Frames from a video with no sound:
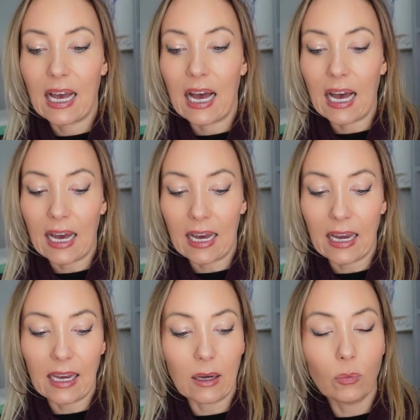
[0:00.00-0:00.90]

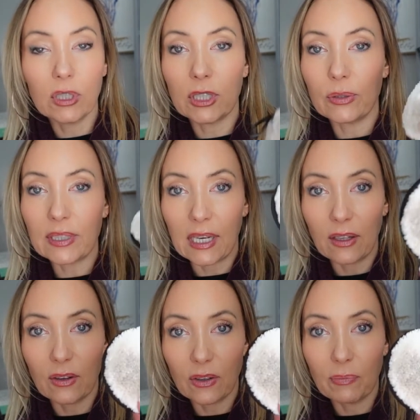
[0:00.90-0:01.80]
I will use
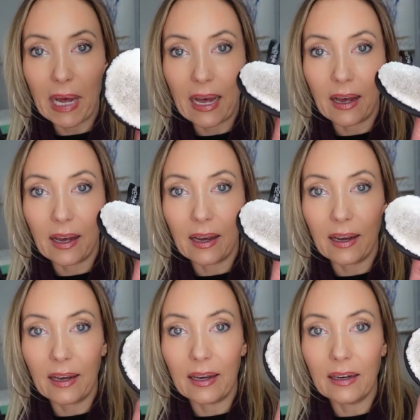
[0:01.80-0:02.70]
either
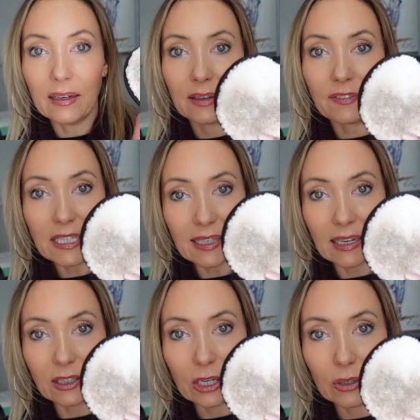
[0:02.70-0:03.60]
my face
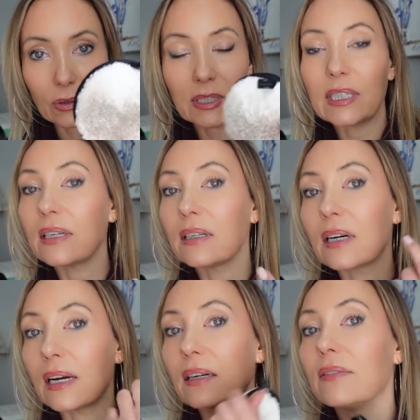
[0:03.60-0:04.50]
halo to
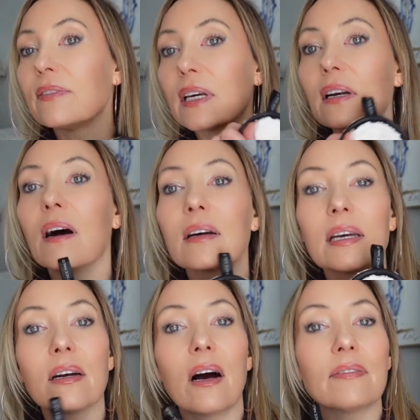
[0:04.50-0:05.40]
kind of get
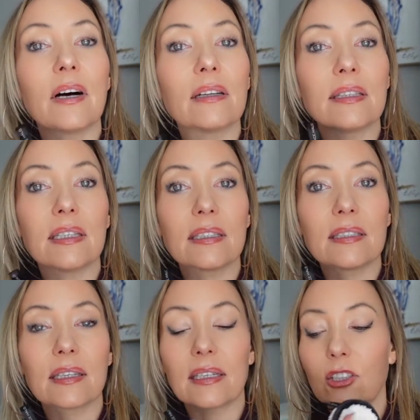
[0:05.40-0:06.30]
off all the dead
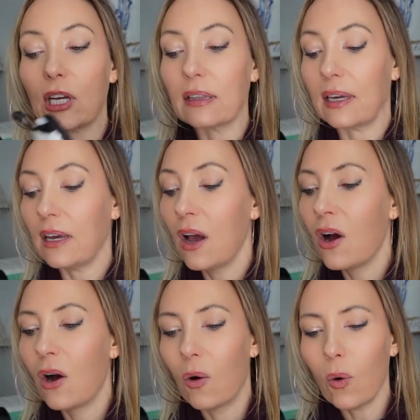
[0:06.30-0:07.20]
skin gently,
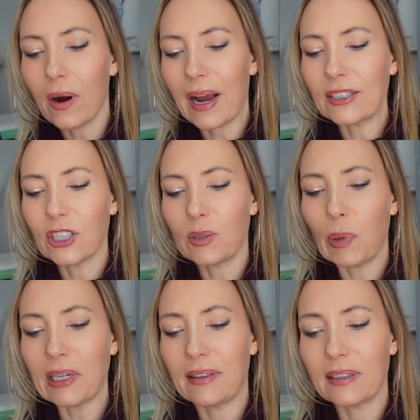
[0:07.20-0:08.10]
or I just
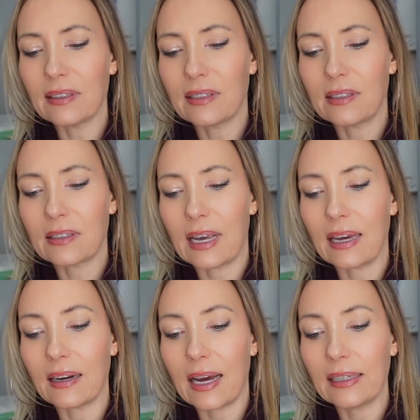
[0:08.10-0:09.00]
bought this
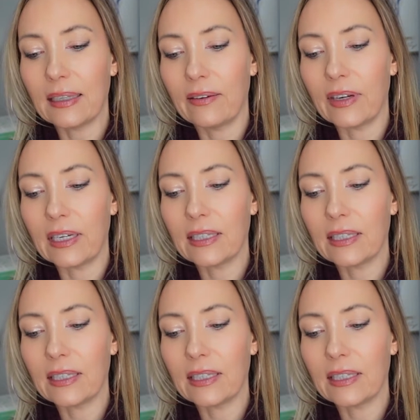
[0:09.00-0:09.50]
and I love it.